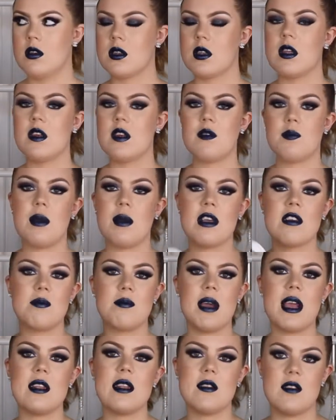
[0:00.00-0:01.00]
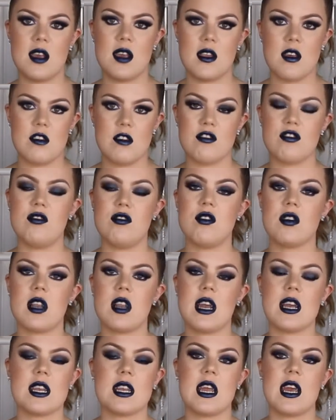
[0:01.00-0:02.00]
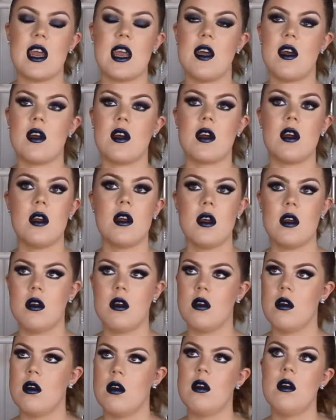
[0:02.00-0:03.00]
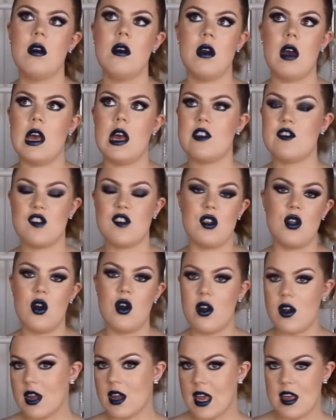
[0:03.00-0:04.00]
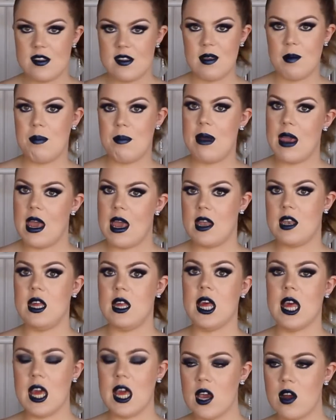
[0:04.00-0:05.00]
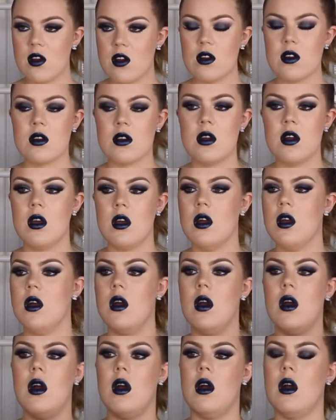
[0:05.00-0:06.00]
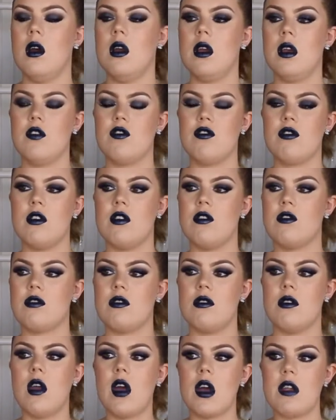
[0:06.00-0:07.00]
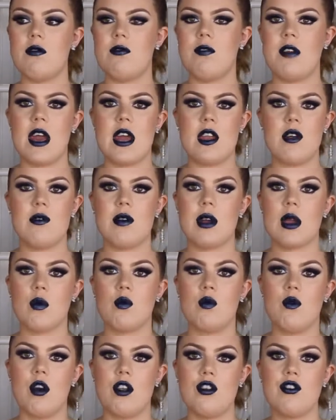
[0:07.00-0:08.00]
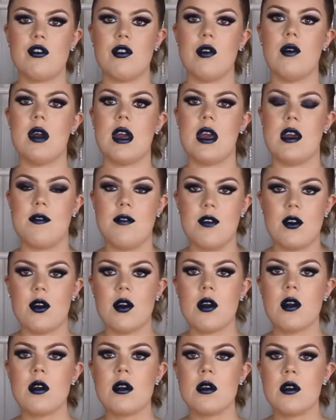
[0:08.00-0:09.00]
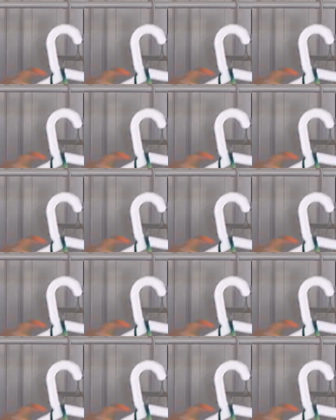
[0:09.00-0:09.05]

This makes my titties look like they are as long as a bad year. It's just not flattering whatsoever.